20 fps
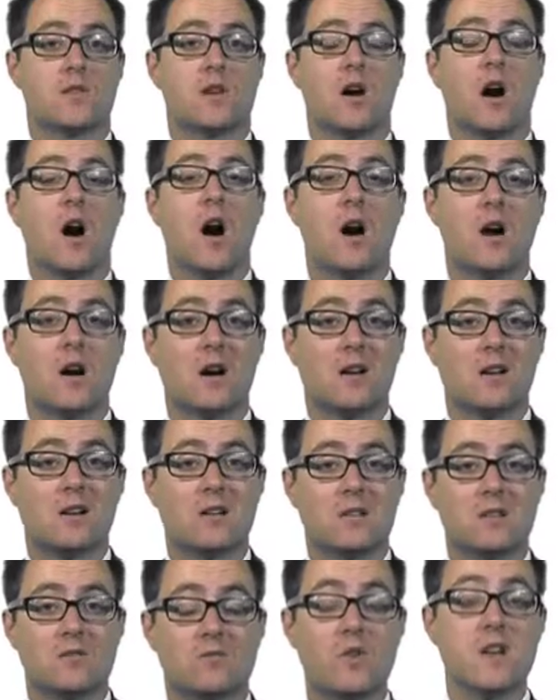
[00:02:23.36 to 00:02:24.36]
that our
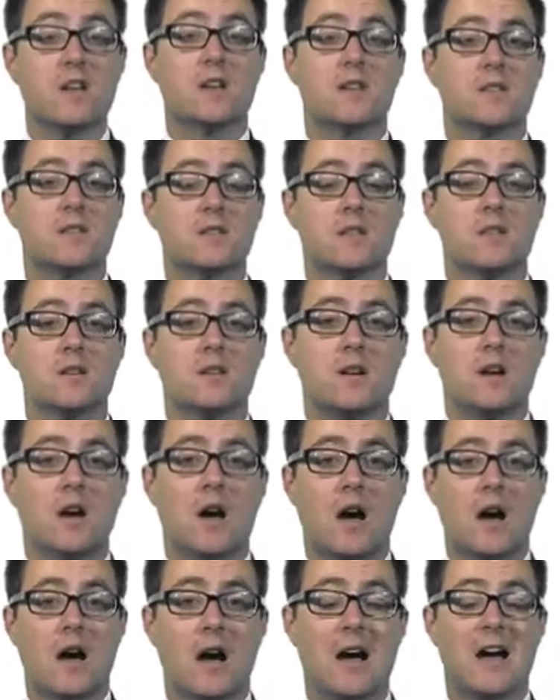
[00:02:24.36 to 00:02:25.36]
readers
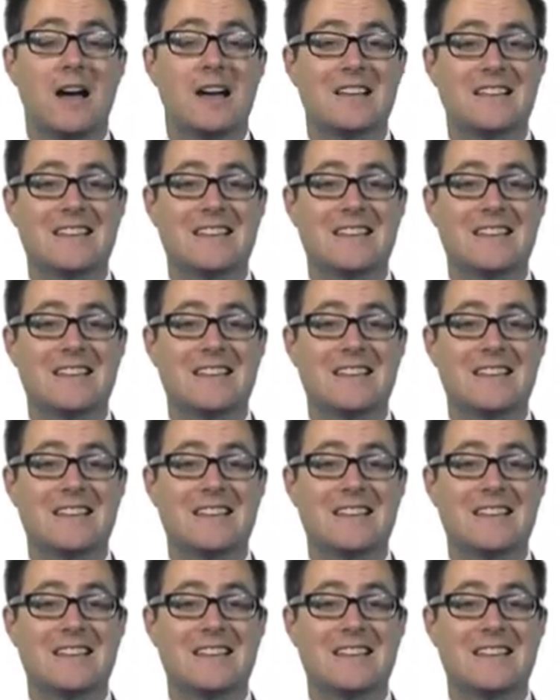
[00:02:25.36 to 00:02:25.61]
uh,